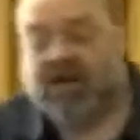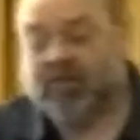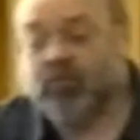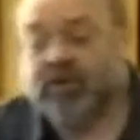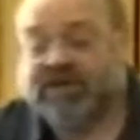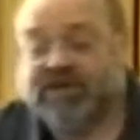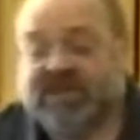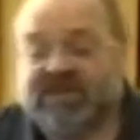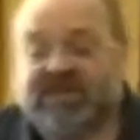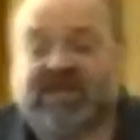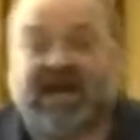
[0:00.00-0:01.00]
which
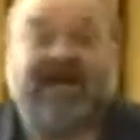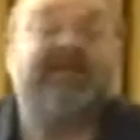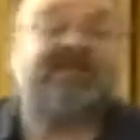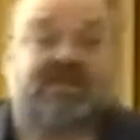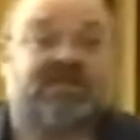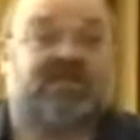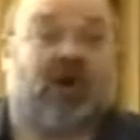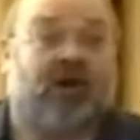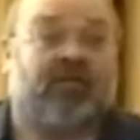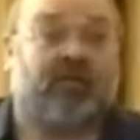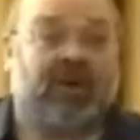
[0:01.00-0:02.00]
is an instance
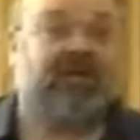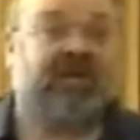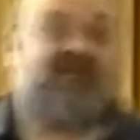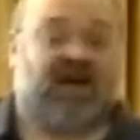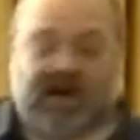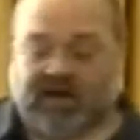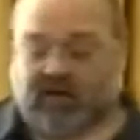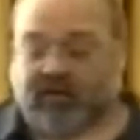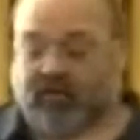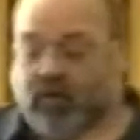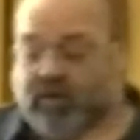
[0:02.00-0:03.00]
of a billing cycle
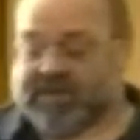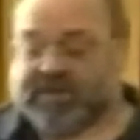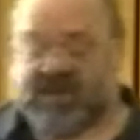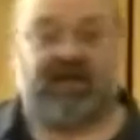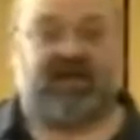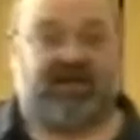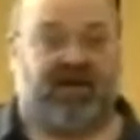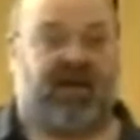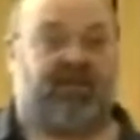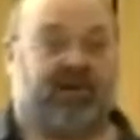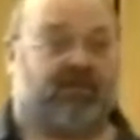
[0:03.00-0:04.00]
for a particular
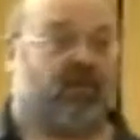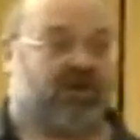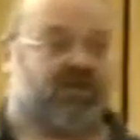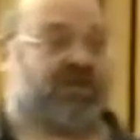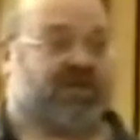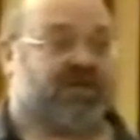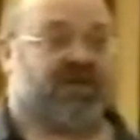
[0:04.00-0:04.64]
development for a particular